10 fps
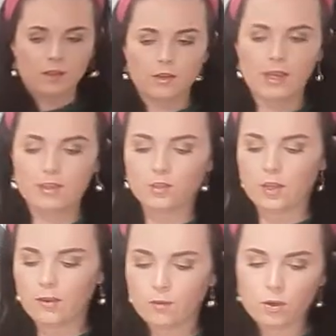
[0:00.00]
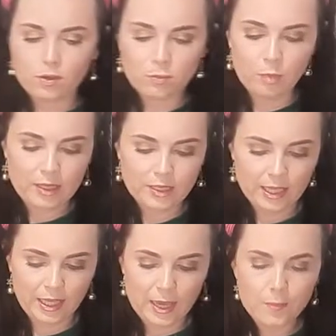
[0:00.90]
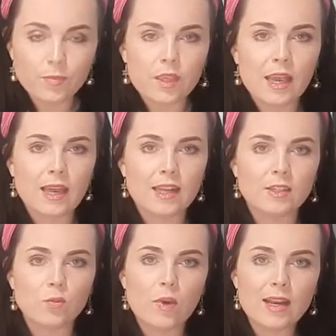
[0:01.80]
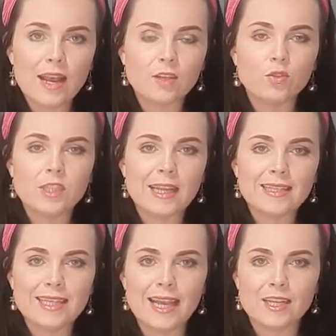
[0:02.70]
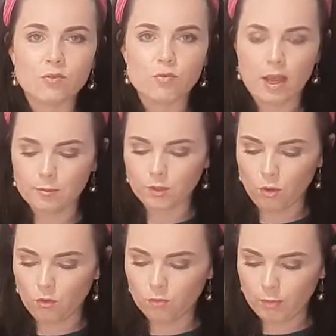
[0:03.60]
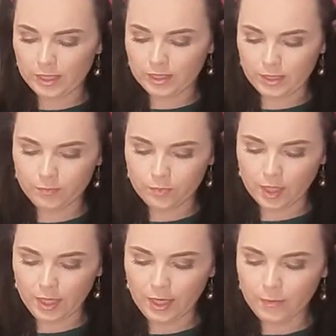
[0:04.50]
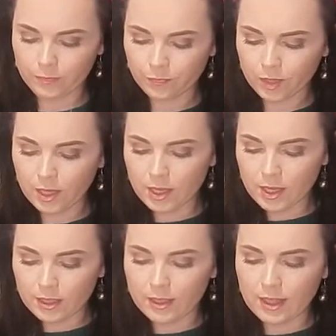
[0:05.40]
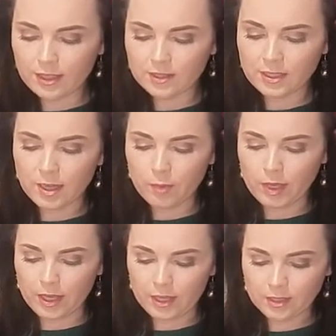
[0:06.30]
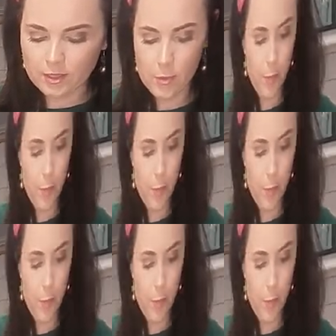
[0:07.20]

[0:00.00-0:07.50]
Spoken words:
Okay, so I've got butter here, and it's 110 grams of butter. Okay, the next step is